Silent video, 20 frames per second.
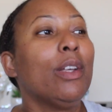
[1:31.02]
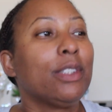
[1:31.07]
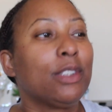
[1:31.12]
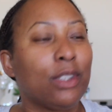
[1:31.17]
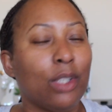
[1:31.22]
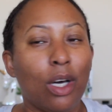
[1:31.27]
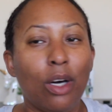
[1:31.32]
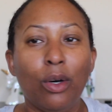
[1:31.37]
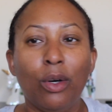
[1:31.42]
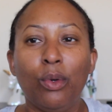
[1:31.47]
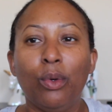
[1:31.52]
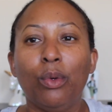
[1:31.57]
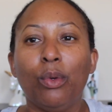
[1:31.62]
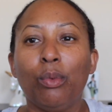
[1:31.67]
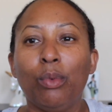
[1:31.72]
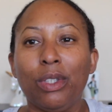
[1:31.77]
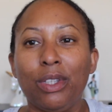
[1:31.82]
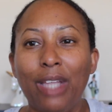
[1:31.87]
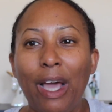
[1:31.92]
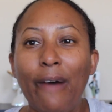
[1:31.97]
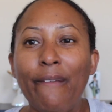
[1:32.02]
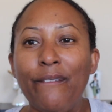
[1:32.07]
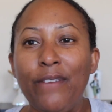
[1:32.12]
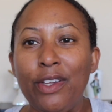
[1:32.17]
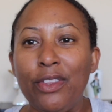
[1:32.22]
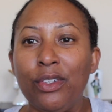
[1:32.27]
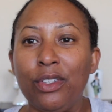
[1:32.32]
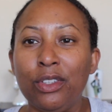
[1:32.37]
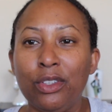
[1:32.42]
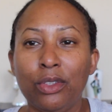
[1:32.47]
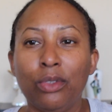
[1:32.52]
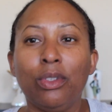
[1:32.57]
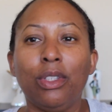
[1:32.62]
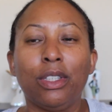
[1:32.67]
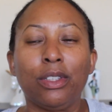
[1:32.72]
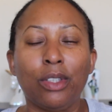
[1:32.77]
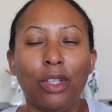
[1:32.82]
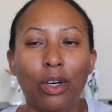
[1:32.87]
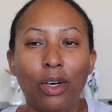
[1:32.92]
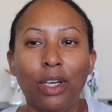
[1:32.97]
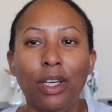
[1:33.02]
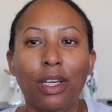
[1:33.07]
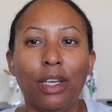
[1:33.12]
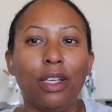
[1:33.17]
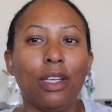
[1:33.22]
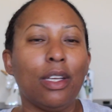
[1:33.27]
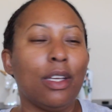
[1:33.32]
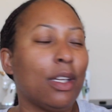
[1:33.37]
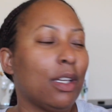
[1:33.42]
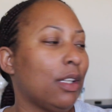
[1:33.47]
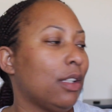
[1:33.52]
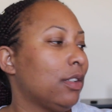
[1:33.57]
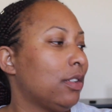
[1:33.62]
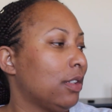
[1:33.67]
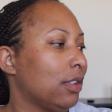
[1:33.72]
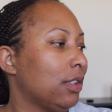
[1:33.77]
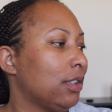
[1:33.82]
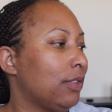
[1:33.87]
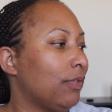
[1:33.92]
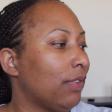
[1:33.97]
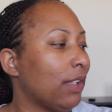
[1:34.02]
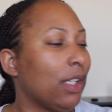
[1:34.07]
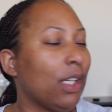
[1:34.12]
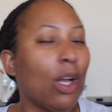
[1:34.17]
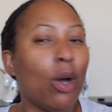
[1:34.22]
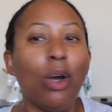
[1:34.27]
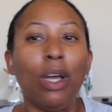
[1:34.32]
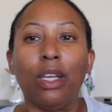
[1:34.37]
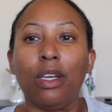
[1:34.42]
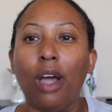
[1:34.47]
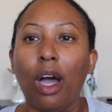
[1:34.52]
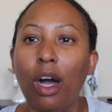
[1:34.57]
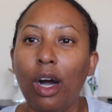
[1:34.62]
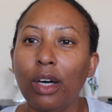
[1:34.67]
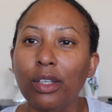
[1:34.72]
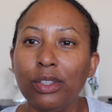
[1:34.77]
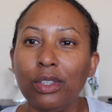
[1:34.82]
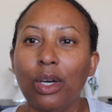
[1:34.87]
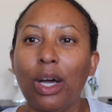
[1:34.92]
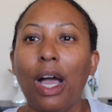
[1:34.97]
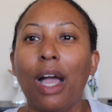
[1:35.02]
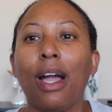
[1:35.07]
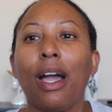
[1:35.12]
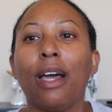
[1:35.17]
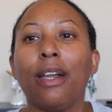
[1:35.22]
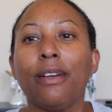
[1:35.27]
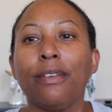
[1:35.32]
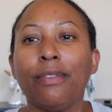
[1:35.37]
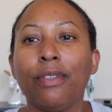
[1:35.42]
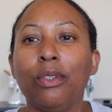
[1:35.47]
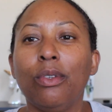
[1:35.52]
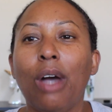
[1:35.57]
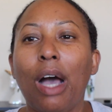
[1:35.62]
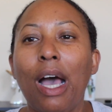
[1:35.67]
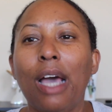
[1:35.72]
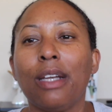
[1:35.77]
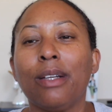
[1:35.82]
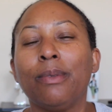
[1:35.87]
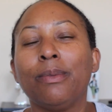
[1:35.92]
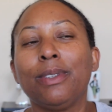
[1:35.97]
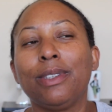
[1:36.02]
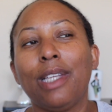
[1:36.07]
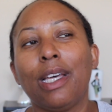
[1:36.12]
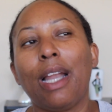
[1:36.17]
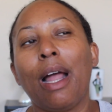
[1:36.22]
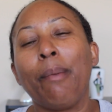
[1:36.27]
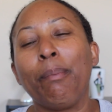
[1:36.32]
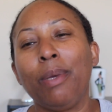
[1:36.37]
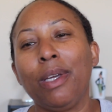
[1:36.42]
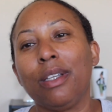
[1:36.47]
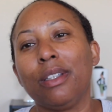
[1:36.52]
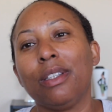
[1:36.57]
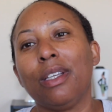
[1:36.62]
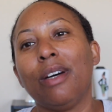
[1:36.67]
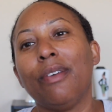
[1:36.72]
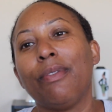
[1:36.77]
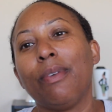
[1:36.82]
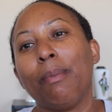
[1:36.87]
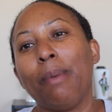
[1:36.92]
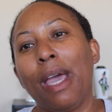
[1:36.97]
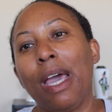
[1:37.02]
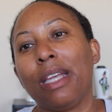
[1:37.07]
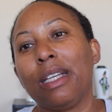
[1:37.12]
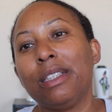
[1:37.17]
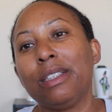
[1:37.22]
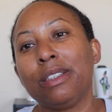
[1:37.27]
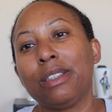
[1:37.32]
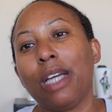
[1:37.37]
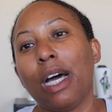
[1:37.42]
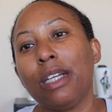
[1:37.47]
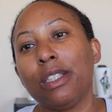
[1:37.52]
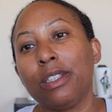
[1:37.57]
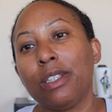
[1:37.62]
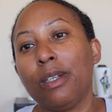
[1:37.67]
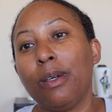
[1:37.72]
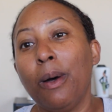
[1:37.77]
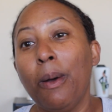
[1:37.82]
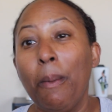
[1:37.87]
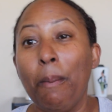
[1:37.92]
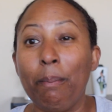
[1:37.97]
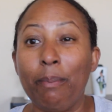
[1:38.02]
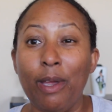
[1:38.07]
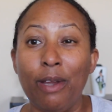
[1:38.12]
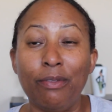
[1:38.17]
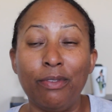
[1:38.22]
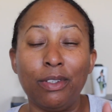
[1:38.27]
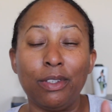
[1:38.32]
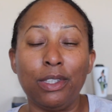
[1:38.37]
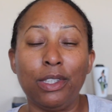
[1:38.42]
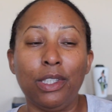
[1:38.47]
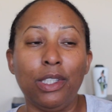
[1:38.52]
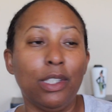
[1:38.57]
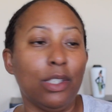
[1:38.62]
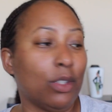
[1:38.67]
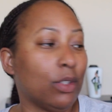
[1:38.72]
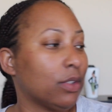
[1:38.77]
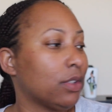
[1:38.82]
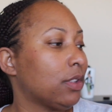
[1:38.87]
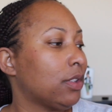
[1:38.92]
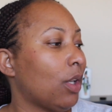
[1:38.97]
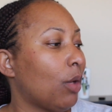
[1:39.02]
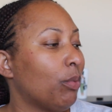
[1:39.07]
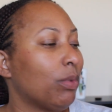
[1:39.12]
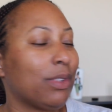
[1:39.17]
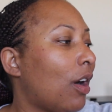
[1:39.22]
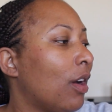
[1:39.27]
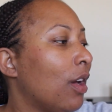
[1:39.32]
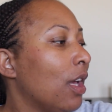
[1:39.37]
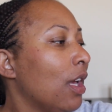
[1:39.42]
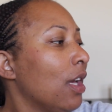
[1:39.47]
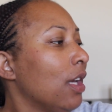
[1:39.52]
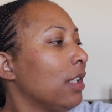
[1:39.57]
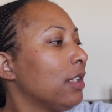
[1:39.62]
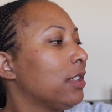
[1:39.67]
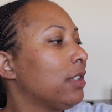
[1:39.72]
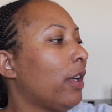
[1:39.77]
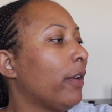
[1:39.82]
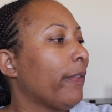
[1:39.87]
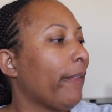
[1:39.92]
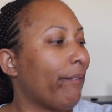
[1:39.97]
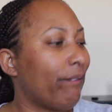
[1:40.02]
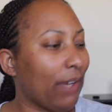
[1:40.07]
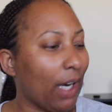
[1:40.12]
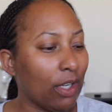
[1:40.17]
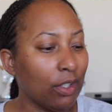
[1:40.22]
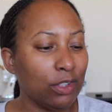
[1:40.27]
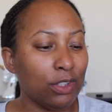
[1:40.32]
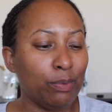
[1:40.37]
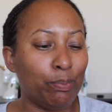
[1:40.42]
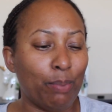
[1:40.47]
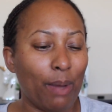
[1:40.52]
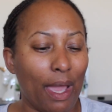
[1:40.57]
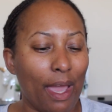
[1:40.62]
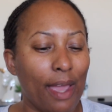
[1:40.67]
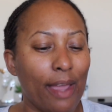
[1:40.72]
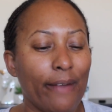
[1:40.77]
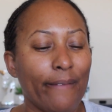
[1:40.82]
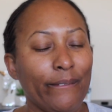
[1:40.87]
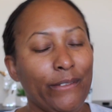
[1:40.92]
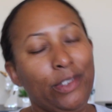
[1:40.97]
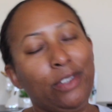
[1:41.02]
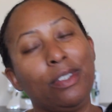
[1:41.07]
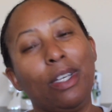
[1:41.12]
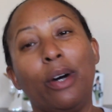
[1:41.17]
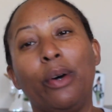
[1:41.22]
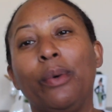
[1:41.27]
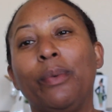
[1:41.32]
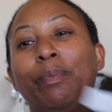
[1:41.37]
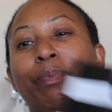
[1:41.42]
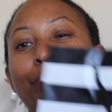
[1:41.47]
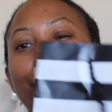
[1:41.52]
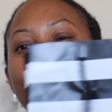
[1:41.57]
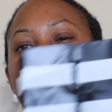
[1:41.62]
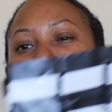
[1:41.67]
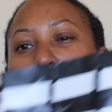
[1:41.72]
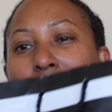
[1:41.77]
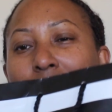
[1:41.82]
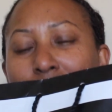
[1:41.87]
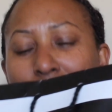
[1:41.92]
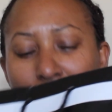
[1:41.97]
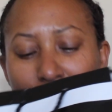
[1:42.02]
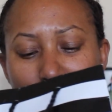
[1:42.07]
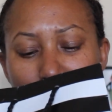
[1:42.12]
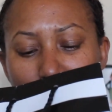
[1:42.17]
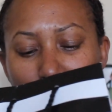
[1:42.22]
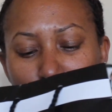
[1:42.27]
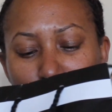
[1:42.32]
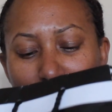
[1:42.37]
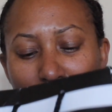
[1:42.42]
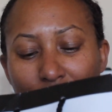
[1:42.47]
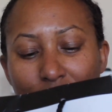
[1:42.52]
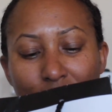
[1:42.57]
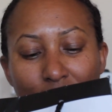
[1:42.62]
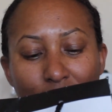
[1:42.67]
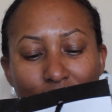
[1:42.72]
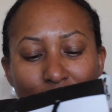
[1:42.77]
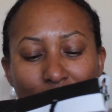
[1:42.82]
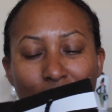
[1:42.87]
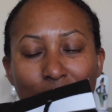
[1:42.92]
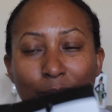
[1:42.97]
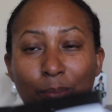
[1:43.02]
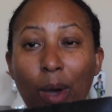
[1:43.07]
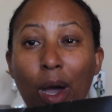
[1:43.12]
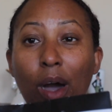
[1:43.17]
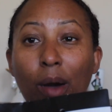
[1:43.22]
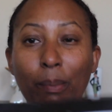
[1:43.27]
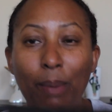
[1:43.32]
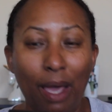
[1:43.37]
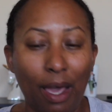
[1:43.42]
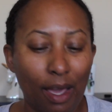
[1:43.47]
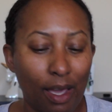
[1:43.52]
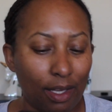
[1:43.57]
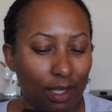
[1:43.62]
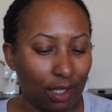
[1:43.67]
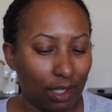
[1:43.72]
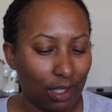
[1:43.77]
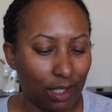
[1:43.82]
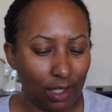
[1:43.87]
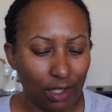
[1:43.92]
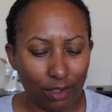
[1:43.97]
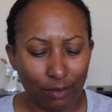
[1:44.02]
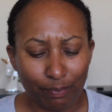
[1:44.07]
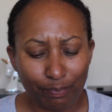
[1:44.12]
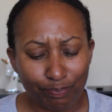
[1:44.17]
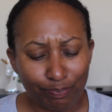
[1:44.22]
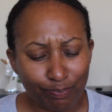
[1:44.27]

so without further ado, let's go ahead and get into this video. And also I got a few items that I picked up from Anastasia Beverly Hills. So the first bag, so this is a relatively small bag and